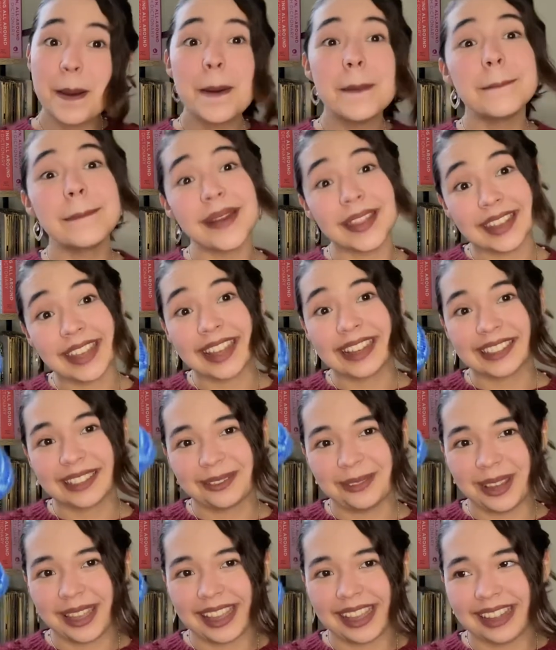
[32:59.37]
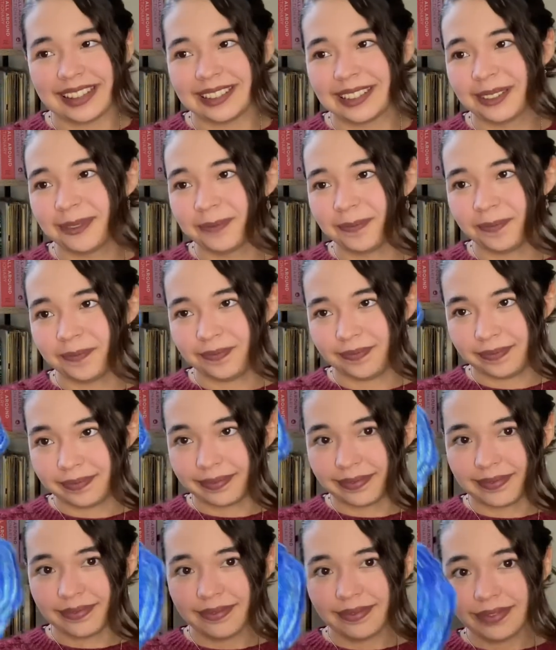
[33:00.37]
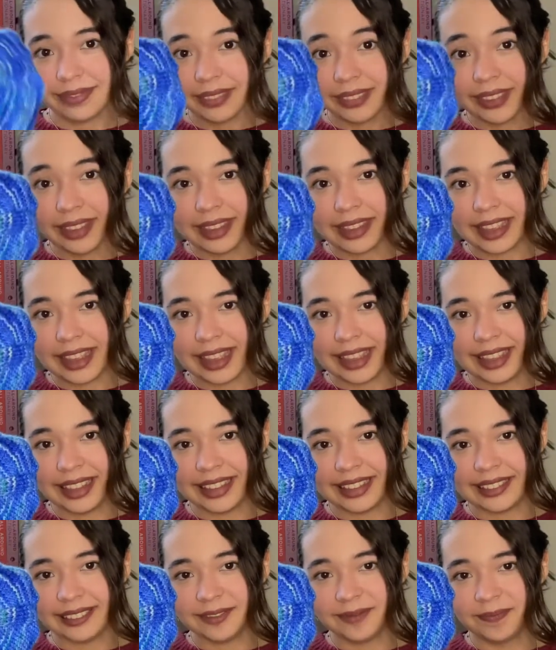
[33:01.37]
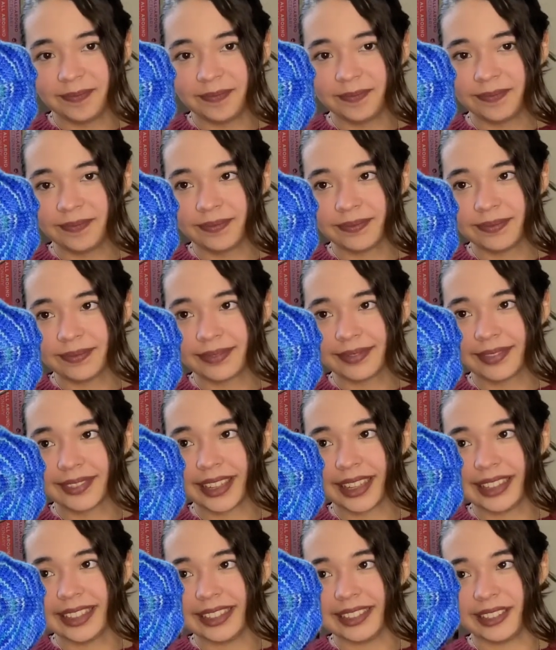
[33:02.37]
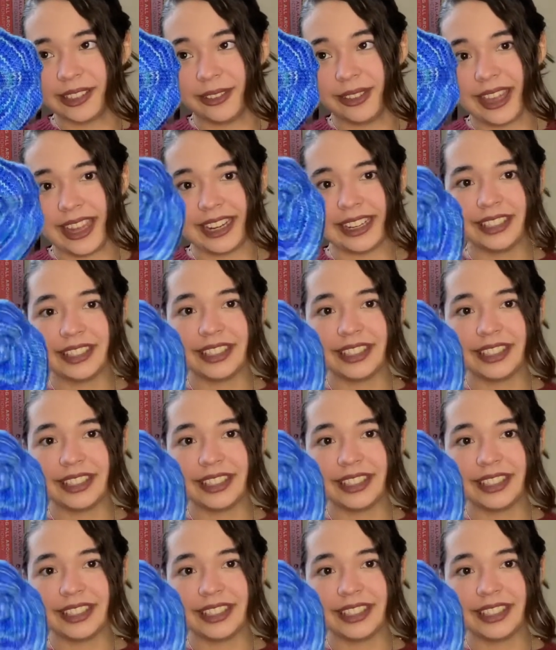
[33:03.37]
But next weekend. And yeah, so that is the